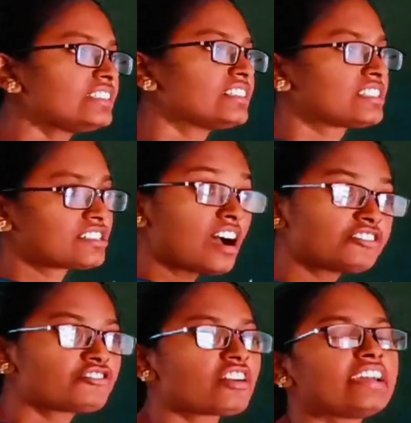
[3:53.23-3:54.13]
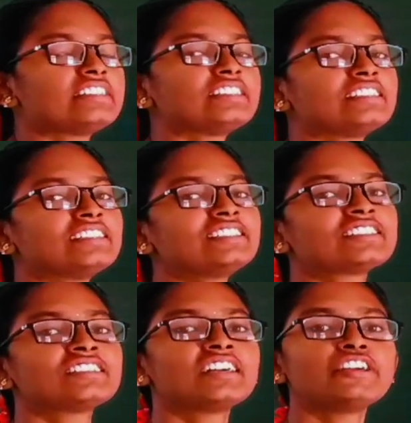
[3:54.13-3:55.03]
start writing it.
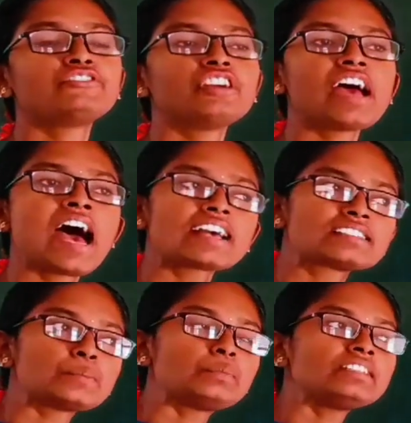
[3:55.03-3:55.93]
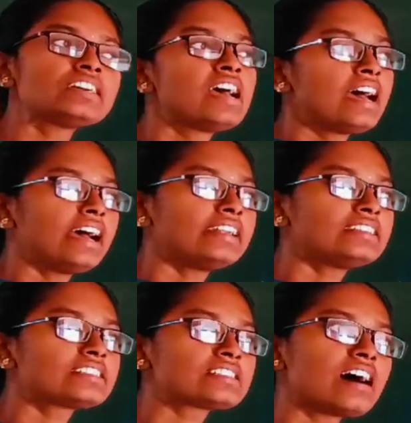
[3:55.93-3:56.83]
If we accept it and
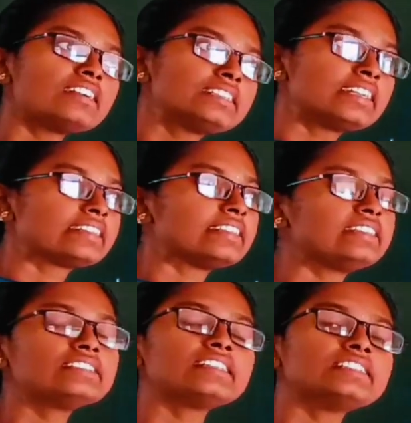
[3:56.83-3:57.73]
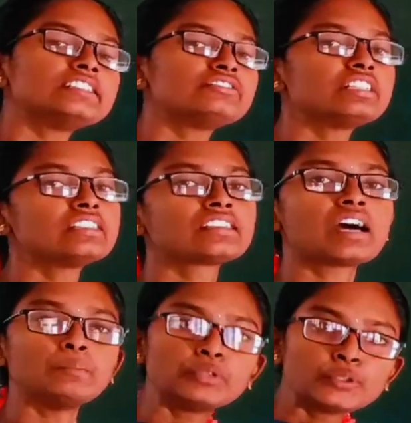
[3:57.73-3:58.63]
start learning, then it will
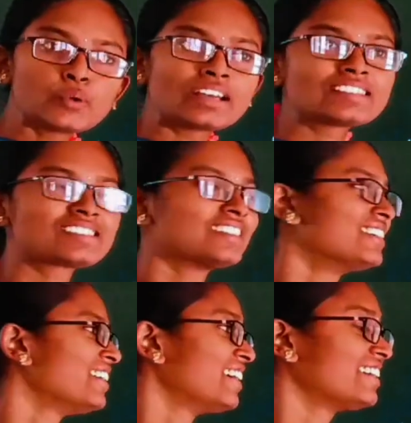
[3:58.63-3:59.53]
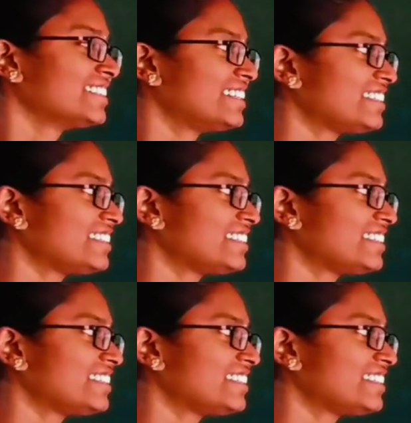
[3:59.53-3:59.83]
come to us. There is